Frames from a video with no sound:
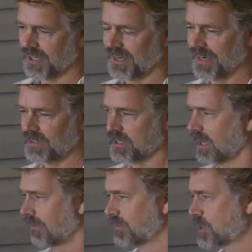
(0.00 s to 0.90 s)
Had
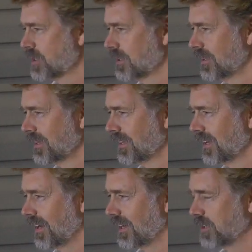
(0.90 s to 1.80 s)
doves.
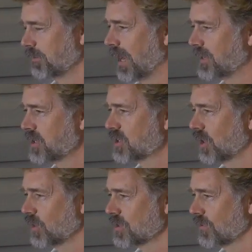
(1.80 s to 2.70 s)
I did magic
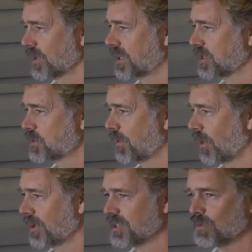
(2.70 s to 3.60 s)
shows for kids'
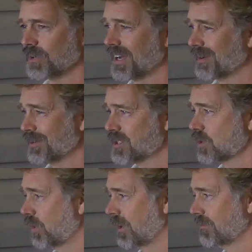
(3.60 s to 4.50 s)
parties when I was
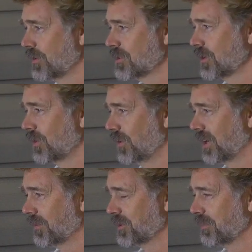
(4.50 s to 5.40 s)
12 years old.
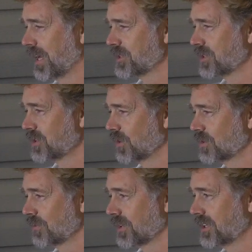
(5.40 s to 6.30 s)
I would do magic
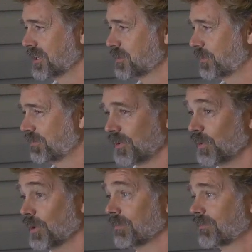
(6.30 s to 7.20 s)
shows for kids who
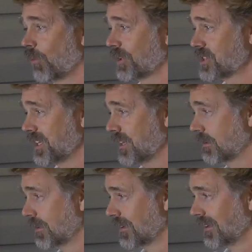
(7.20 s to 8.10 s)
were 14,
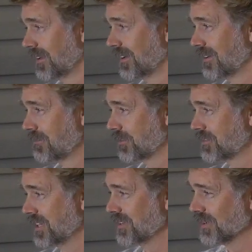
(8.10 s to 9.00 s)

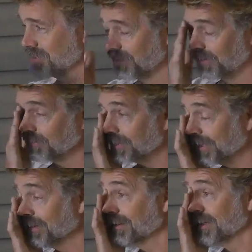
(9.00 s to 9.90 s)
15 years old
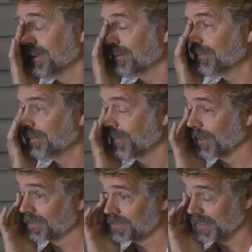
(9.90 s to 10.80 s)
in New
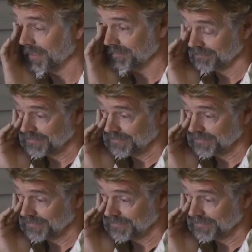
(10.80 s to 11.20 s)
York State.